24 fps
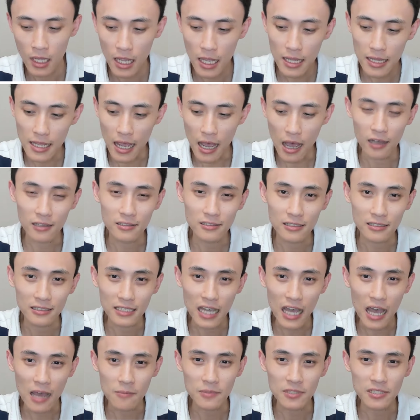Then also
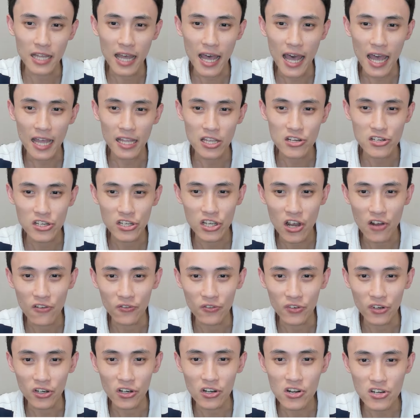times the energy
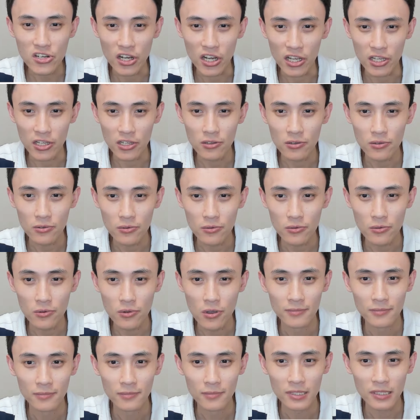conversion.
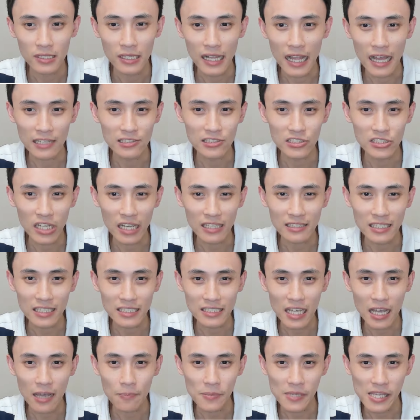So let's just
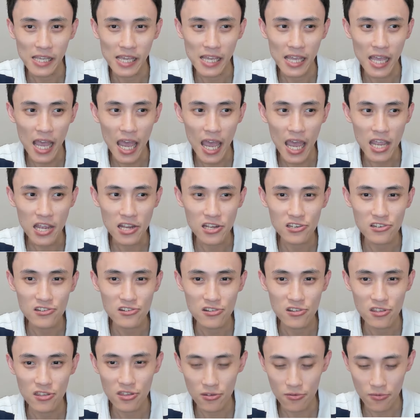type in
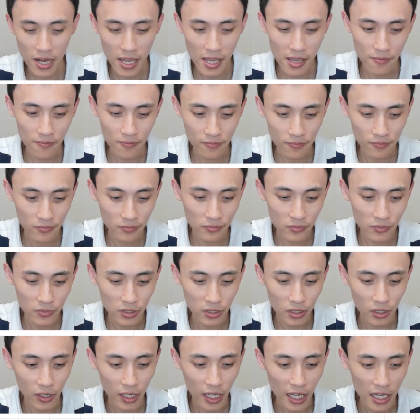H3.
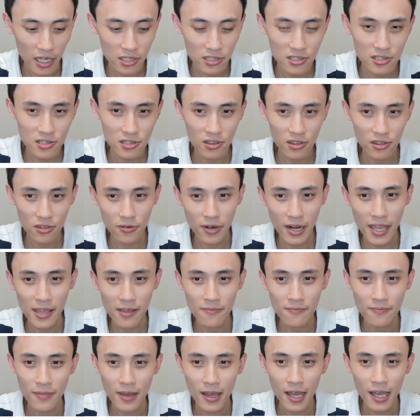So
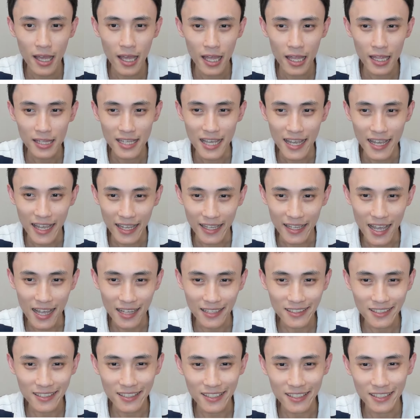H3, then hit
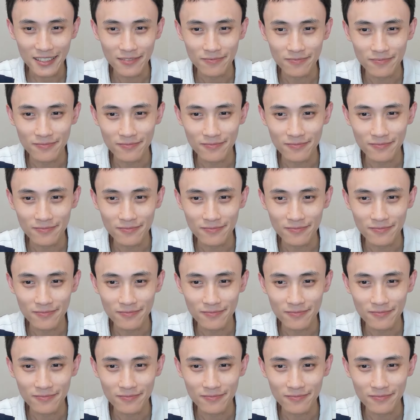enter.